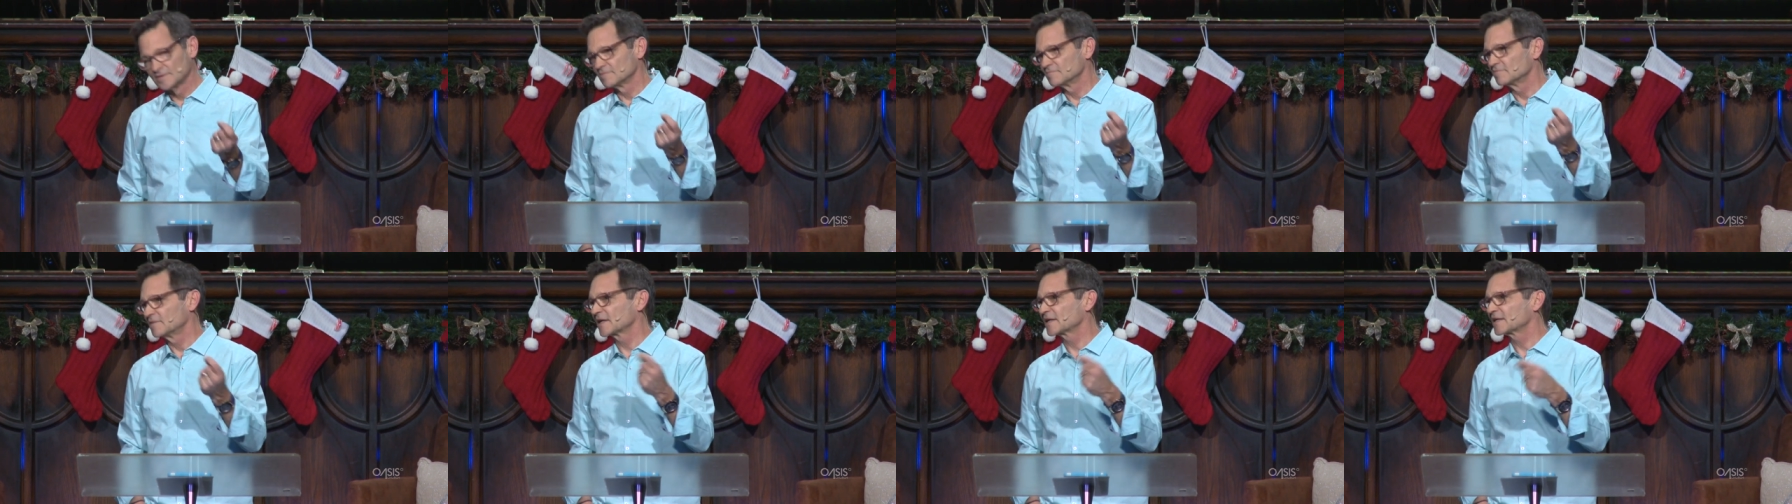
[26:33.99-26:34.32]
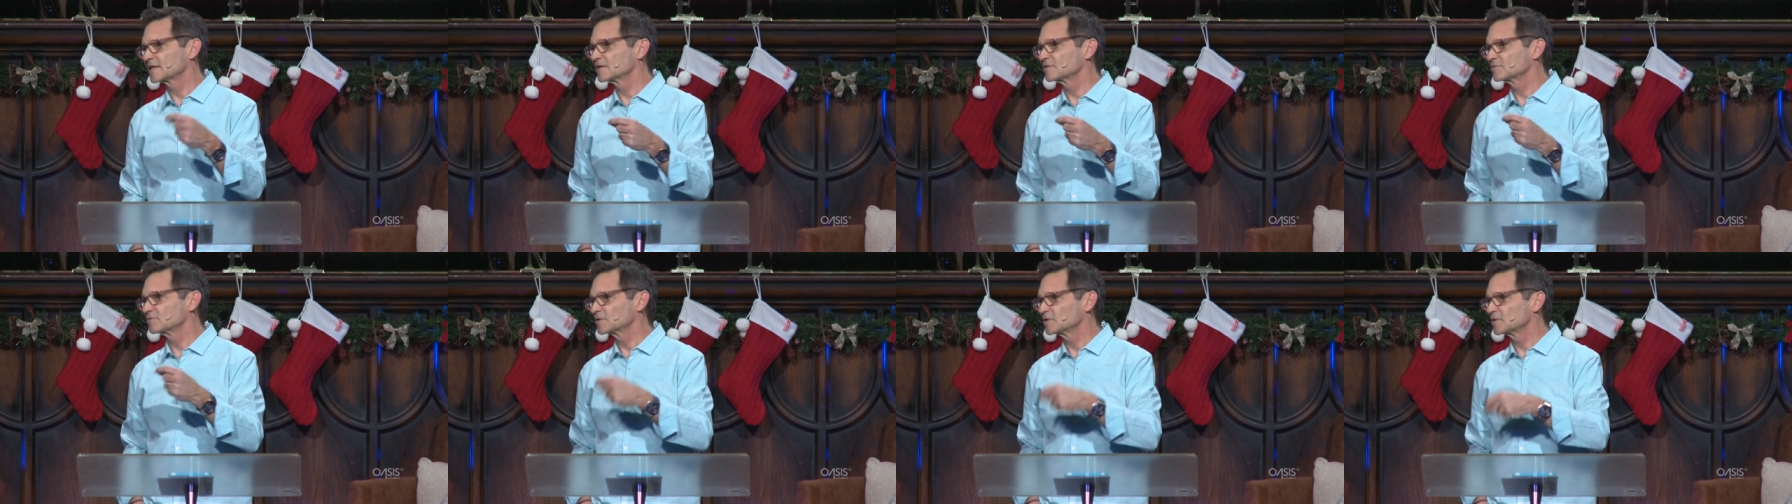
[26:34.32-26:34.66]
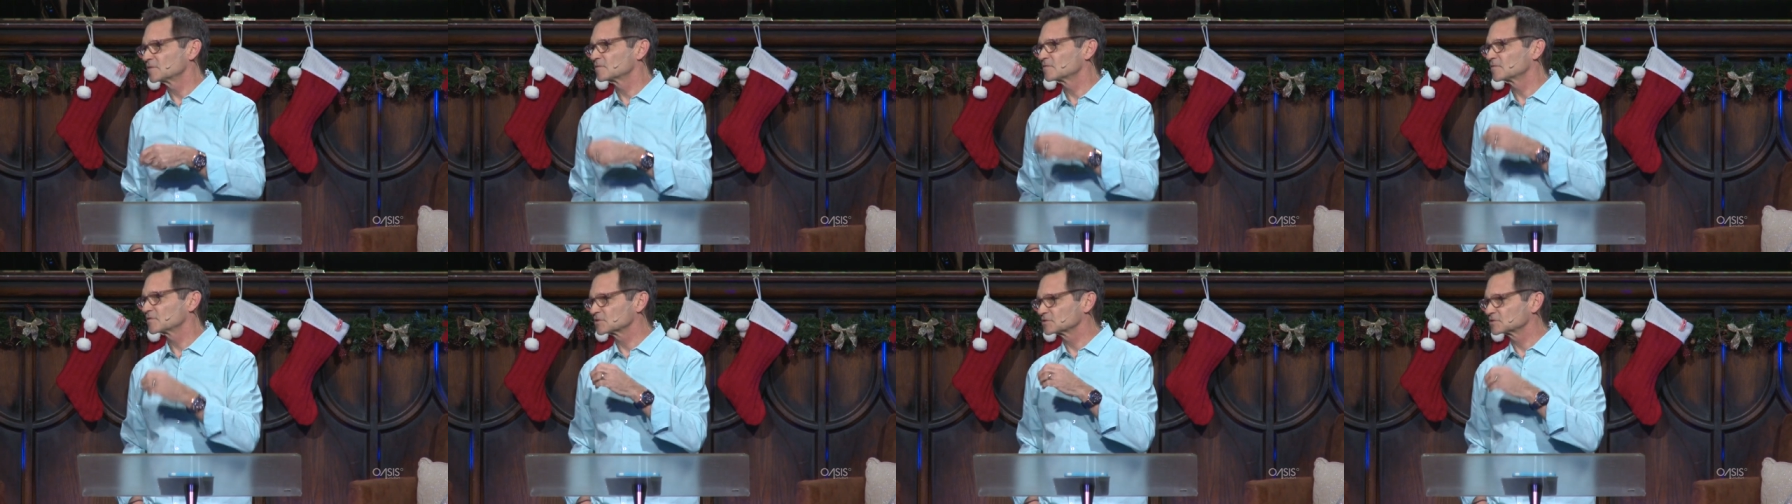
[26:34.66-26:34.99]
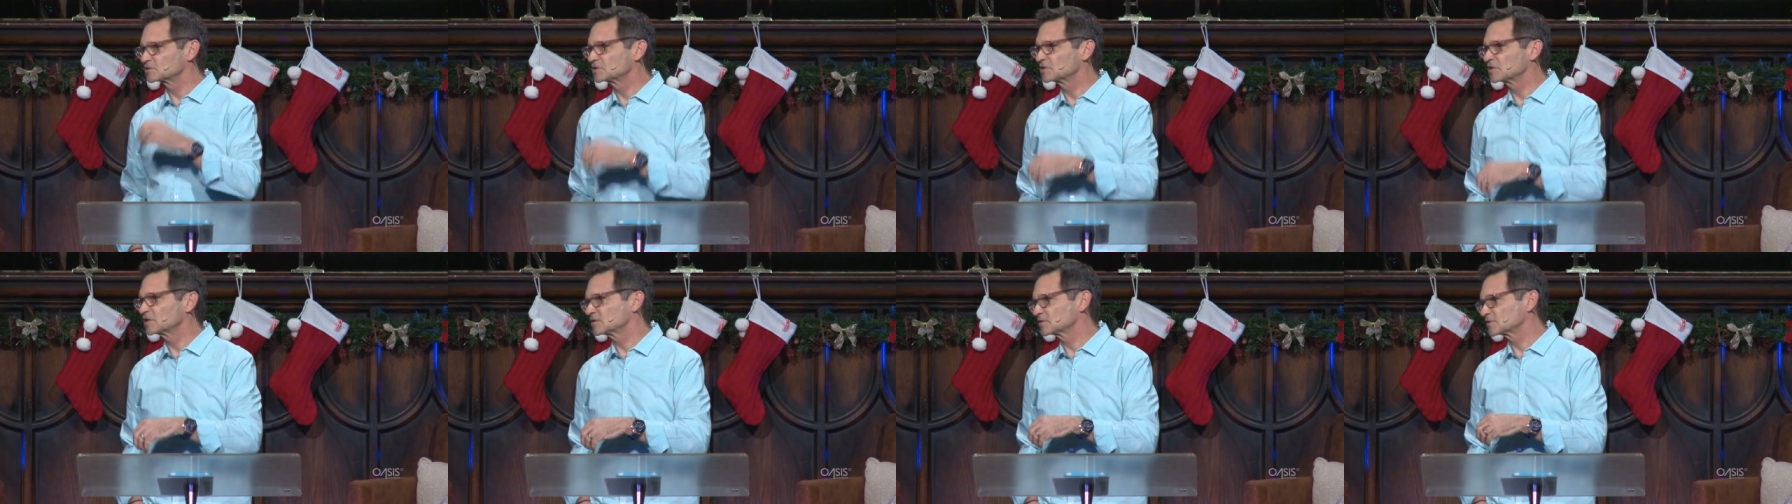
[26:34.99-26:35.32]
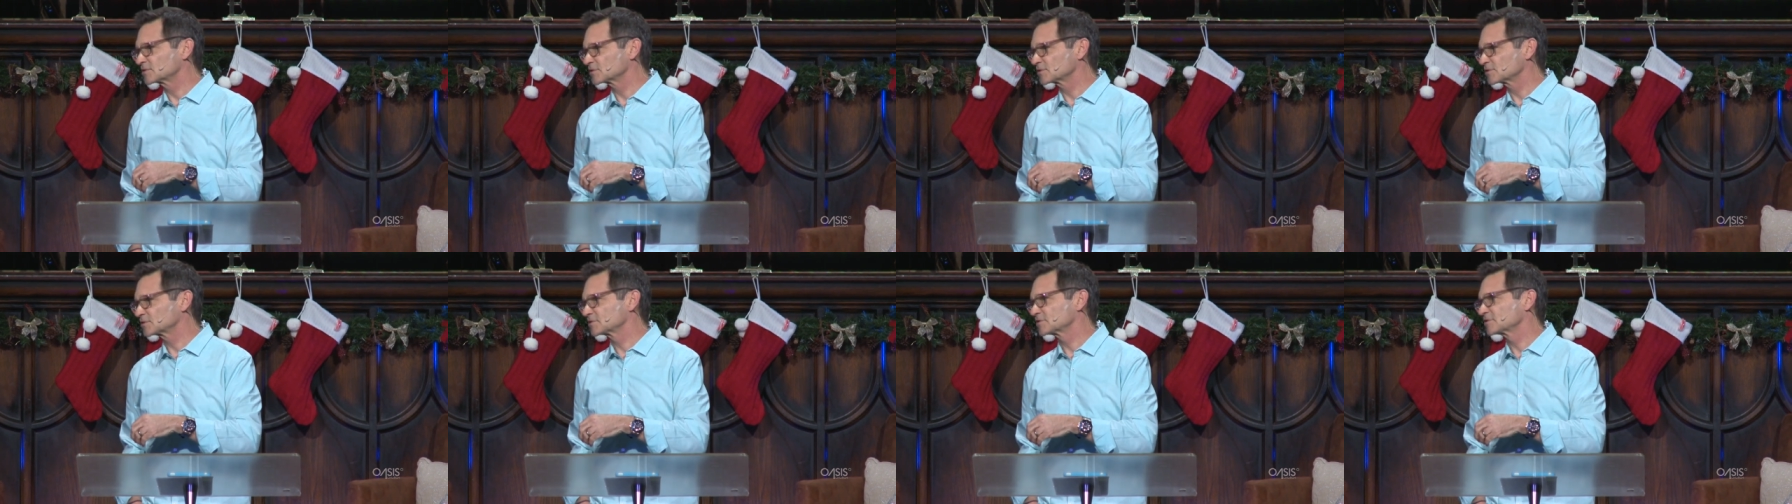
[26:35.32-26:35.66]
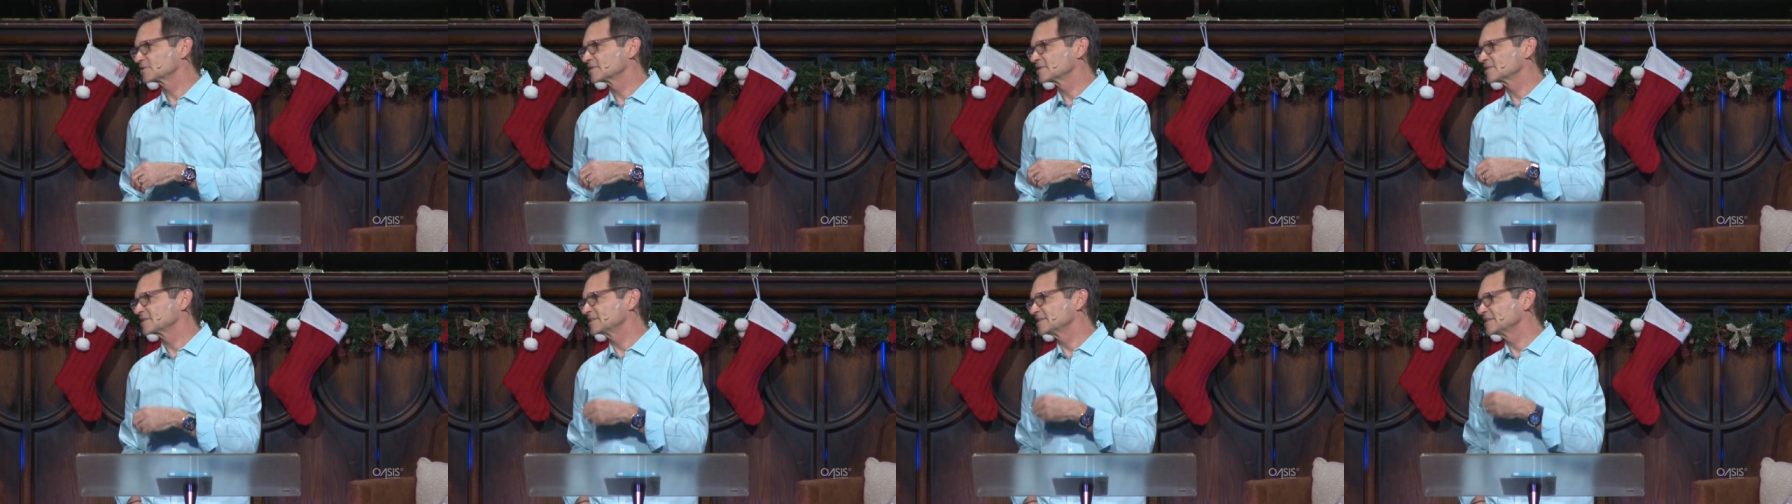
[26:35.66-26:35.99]
making room for Jesus
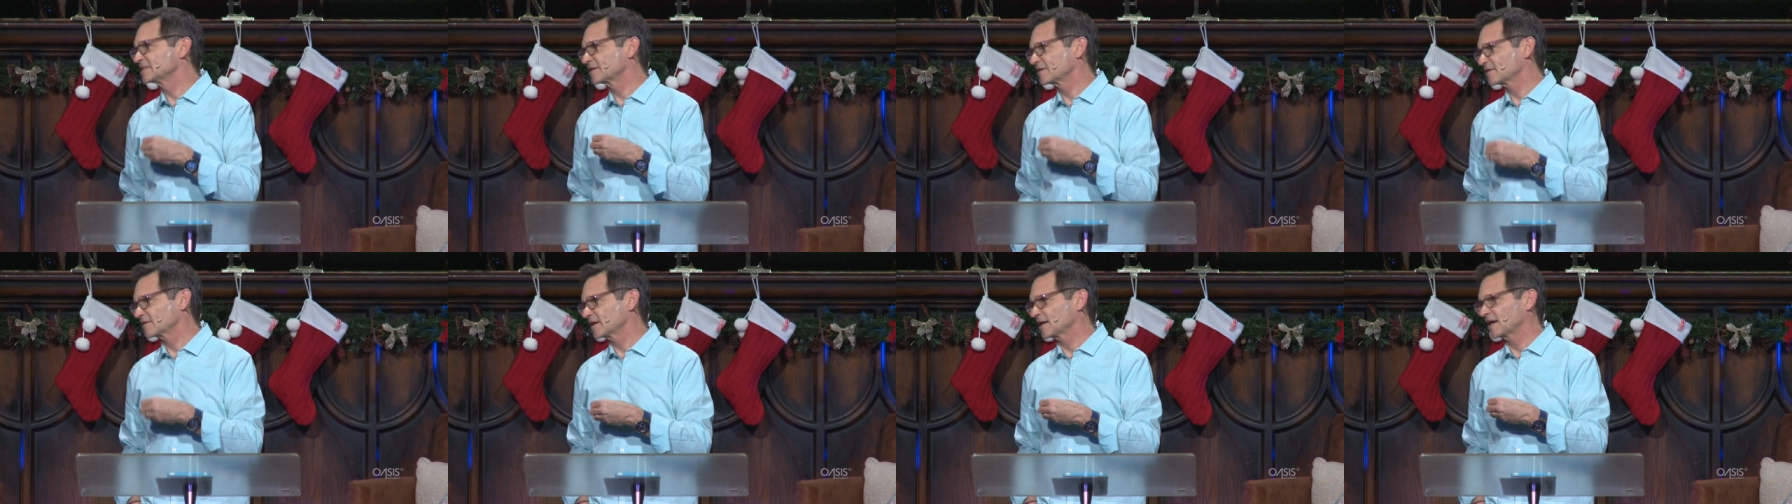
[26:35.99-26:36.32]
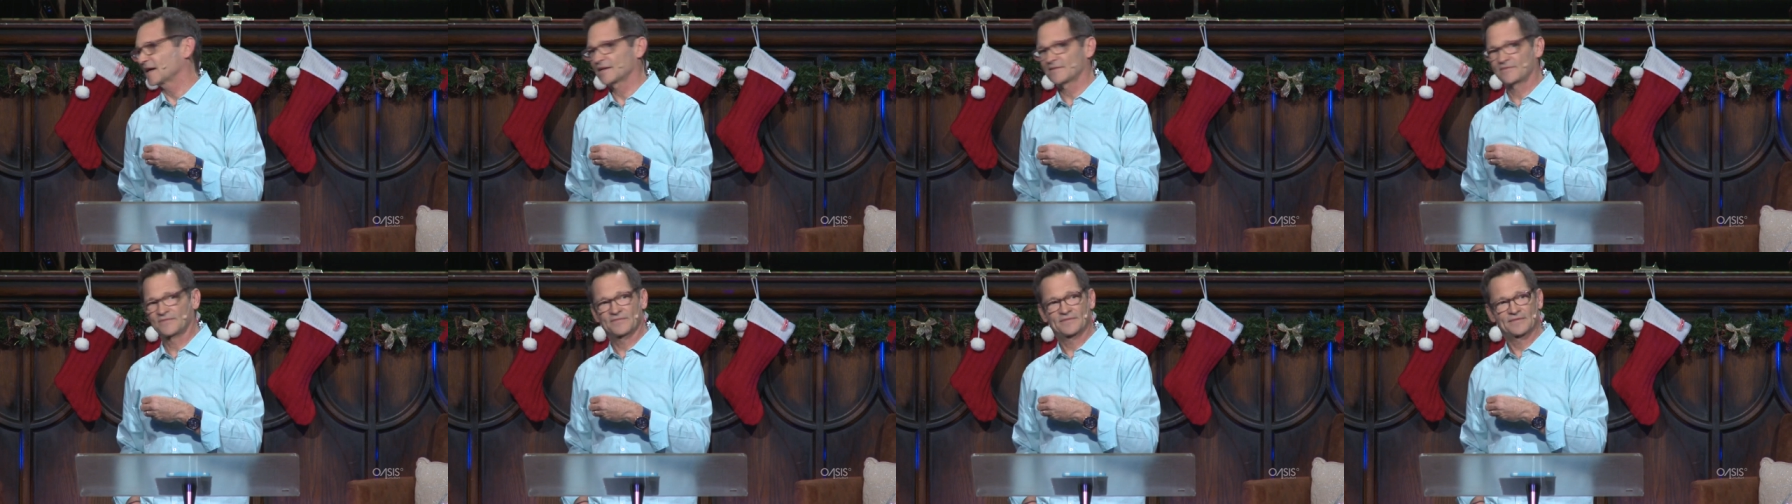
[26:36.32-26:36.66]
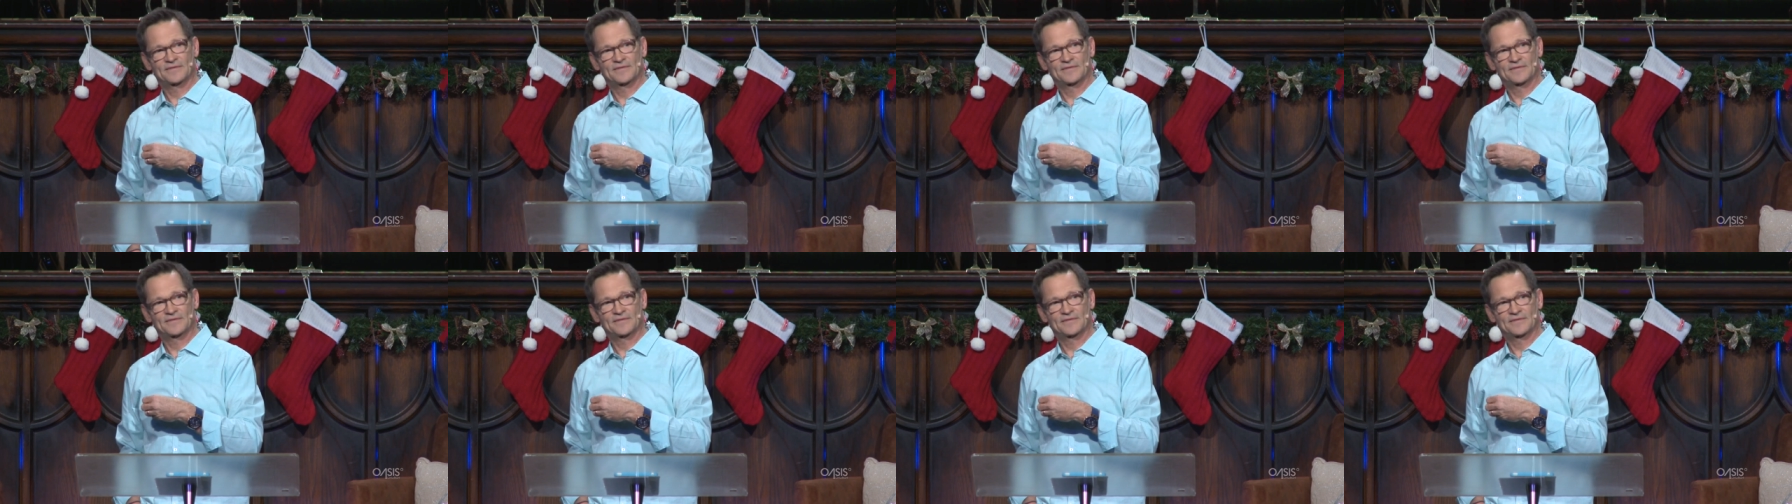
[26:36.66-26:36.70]
in our life,